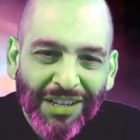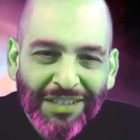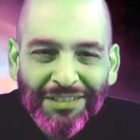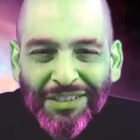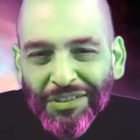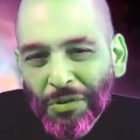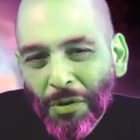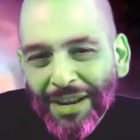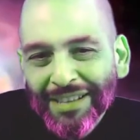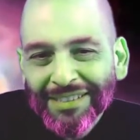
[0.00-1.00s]
The
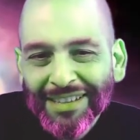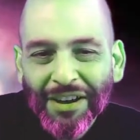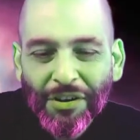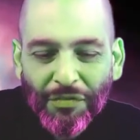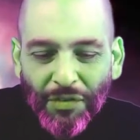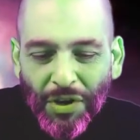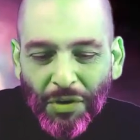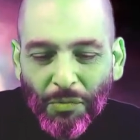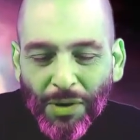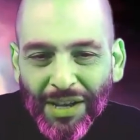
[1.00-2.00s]
story itself
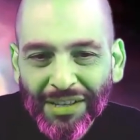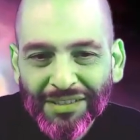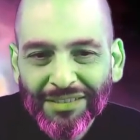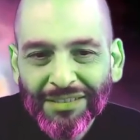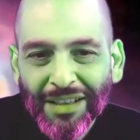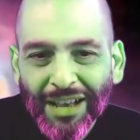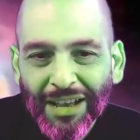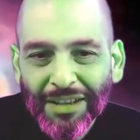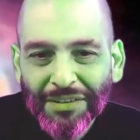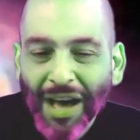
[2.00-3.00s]
was
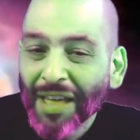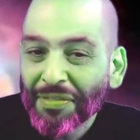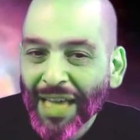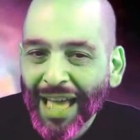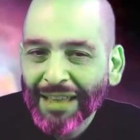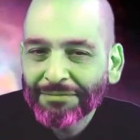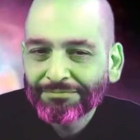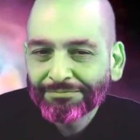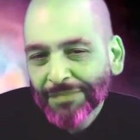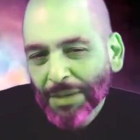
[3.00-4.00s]
uh, not that
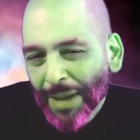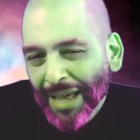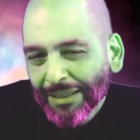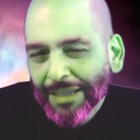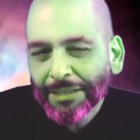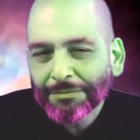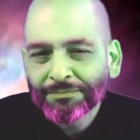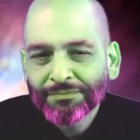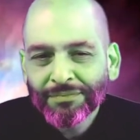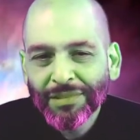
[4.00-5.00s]
compelling.
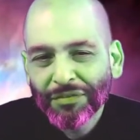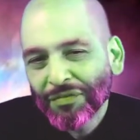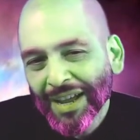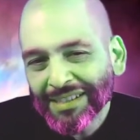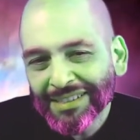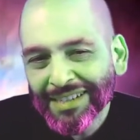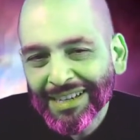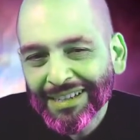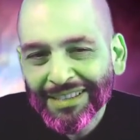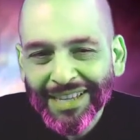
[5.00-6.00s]
The fight
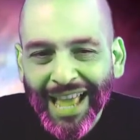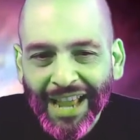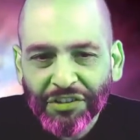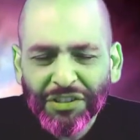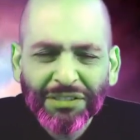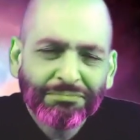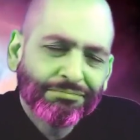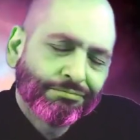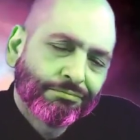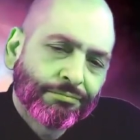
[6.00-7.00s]
scene and the action
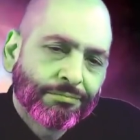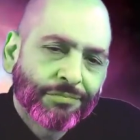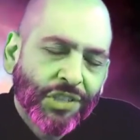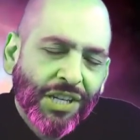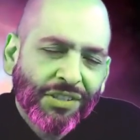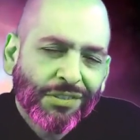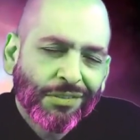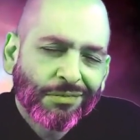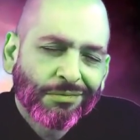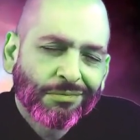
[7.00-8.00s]
just
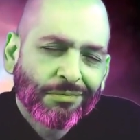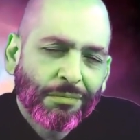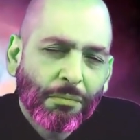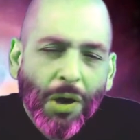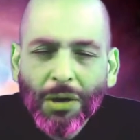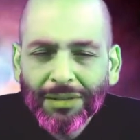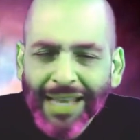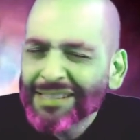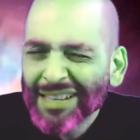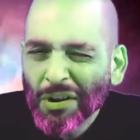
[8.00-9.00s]

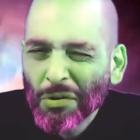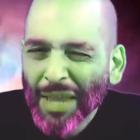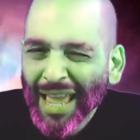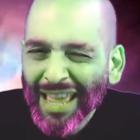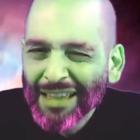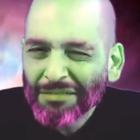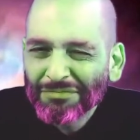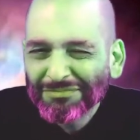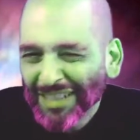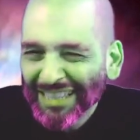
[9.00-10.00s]
less than okay,
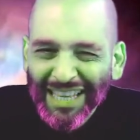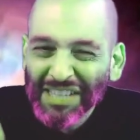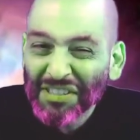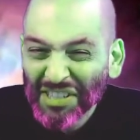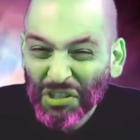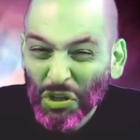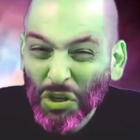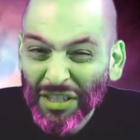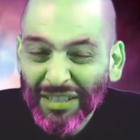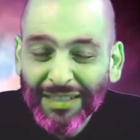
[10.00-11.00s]
well, less than
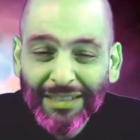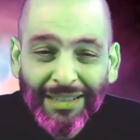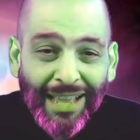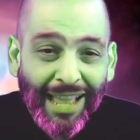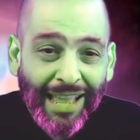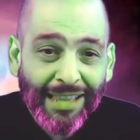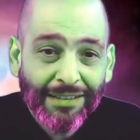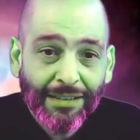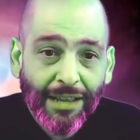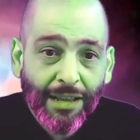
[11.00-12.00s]
good.
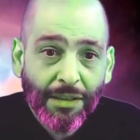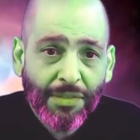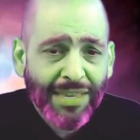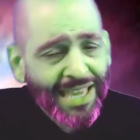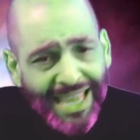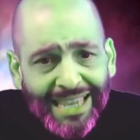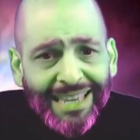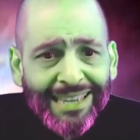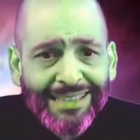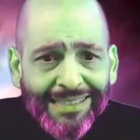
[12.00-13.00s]
And uh, the
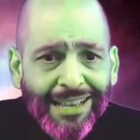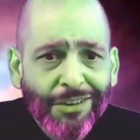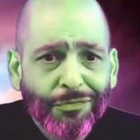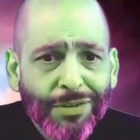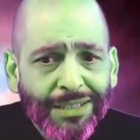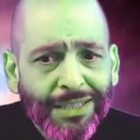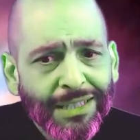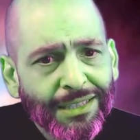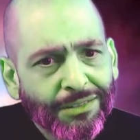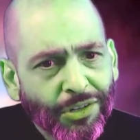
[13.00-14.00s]
inking itself
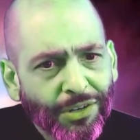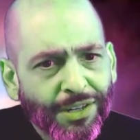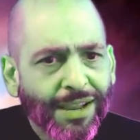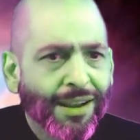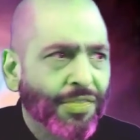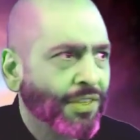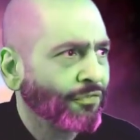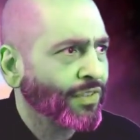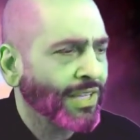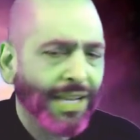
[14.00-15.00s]
really turned it down. I th-
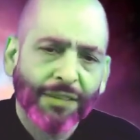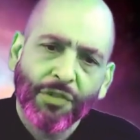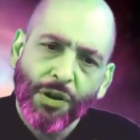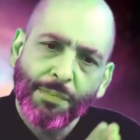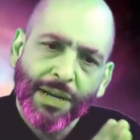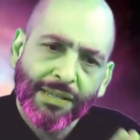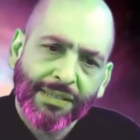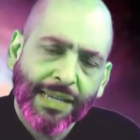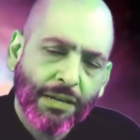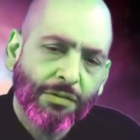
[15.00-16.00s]
feel like if there had been a
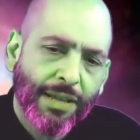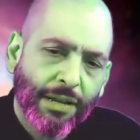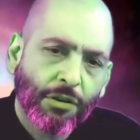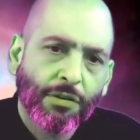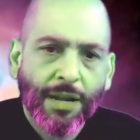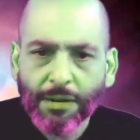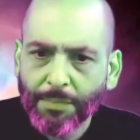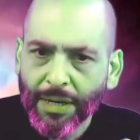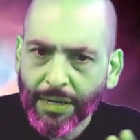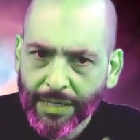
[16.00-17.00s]
single inker and it had
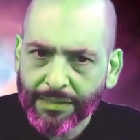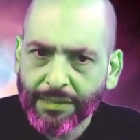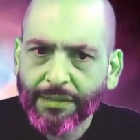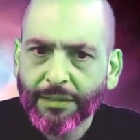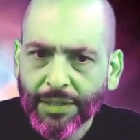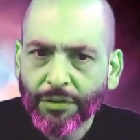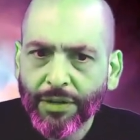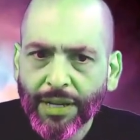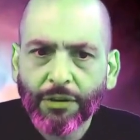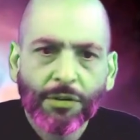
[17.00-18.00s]
been a consistently good
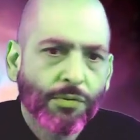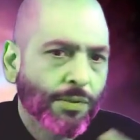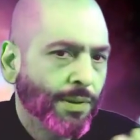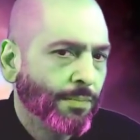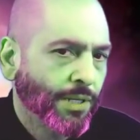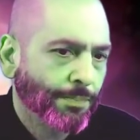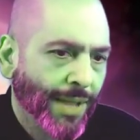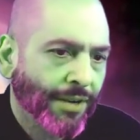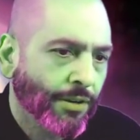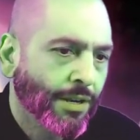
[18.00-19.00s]
inker, it would have been much
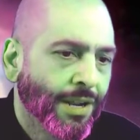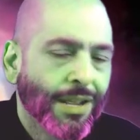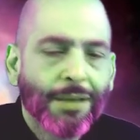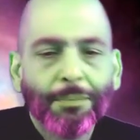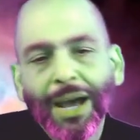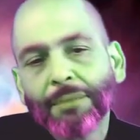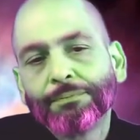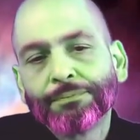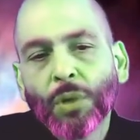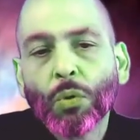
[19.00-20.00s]
better. But
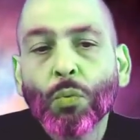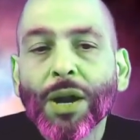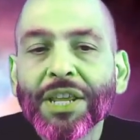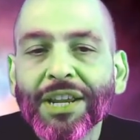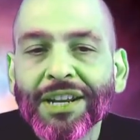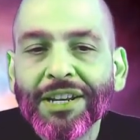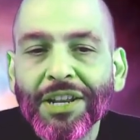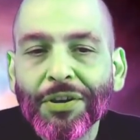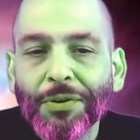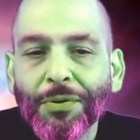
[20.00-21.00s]
what are you going to
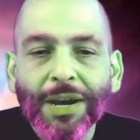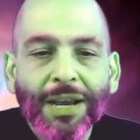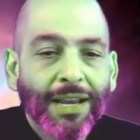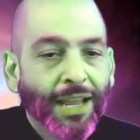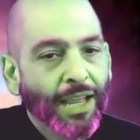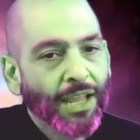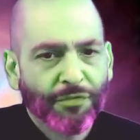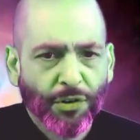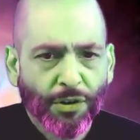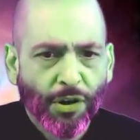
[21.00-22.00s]
do? If
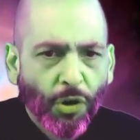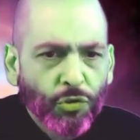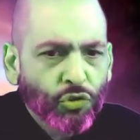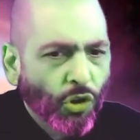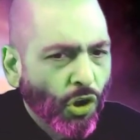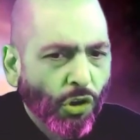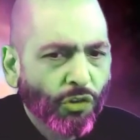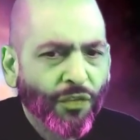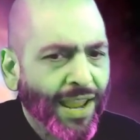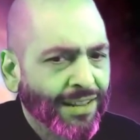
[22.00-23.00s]
you're an Ultra Hulk
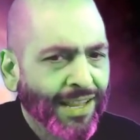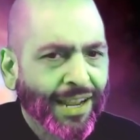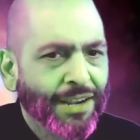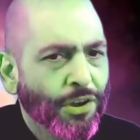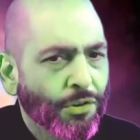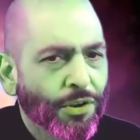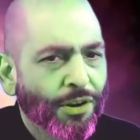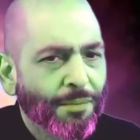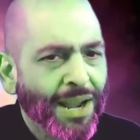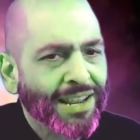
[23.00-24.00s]
fan, like I know there
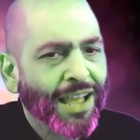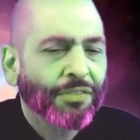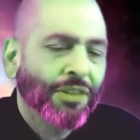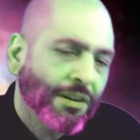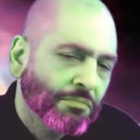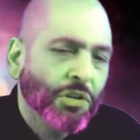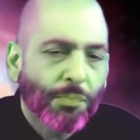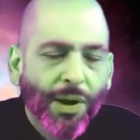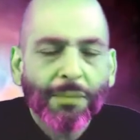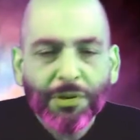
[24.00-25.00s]
are many out there, you'll
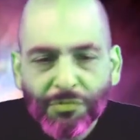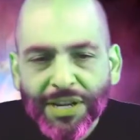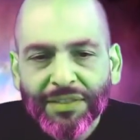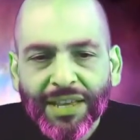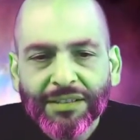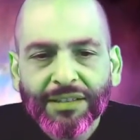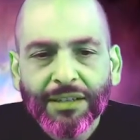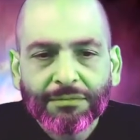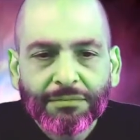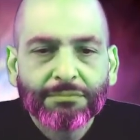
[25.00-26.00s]
probably read this
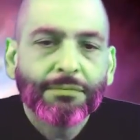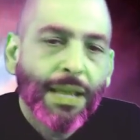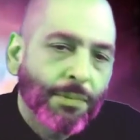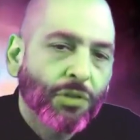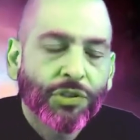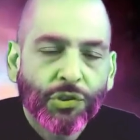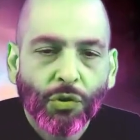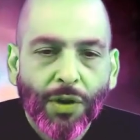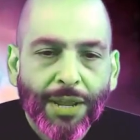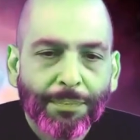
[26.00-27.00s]
and maybe you'll
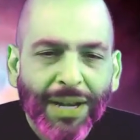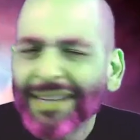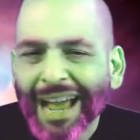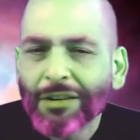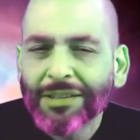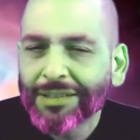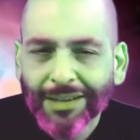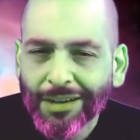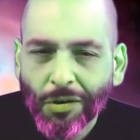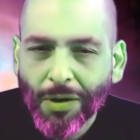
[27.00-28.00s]
enjoy it, but I doubt it's going
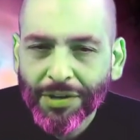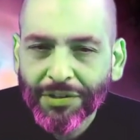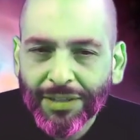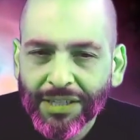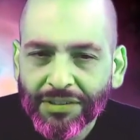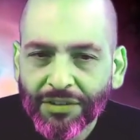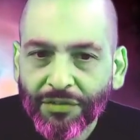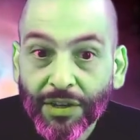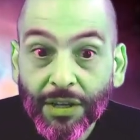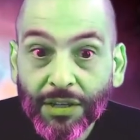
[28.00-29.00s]
to go on your list of
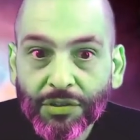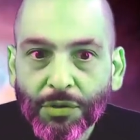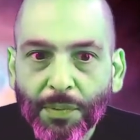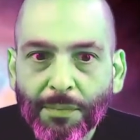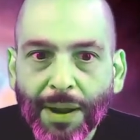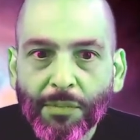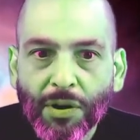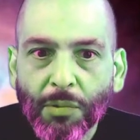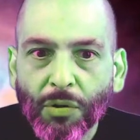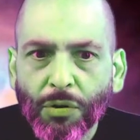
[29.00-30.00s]
super
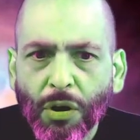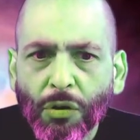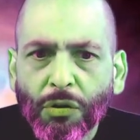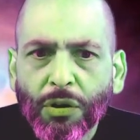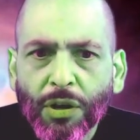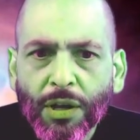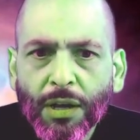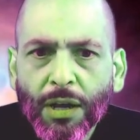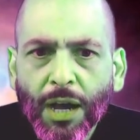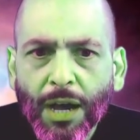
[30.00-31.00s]
memorable Hulk
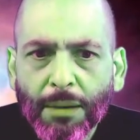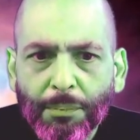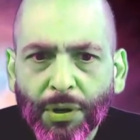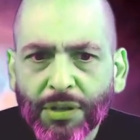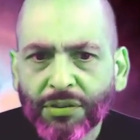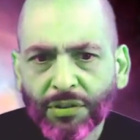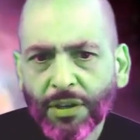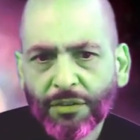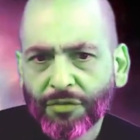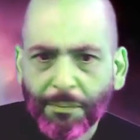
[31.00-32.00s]
uh, books
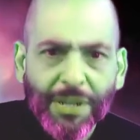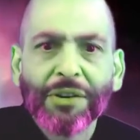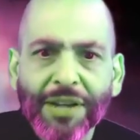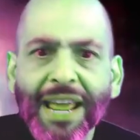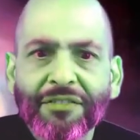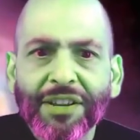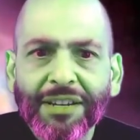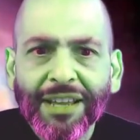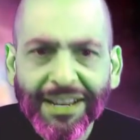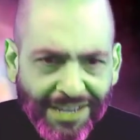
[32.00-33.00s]
from Peter David
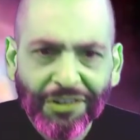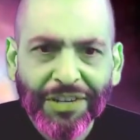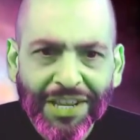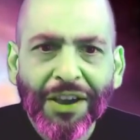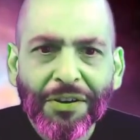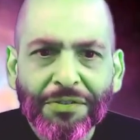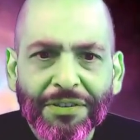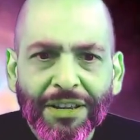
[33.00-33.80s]
and Dale Keown,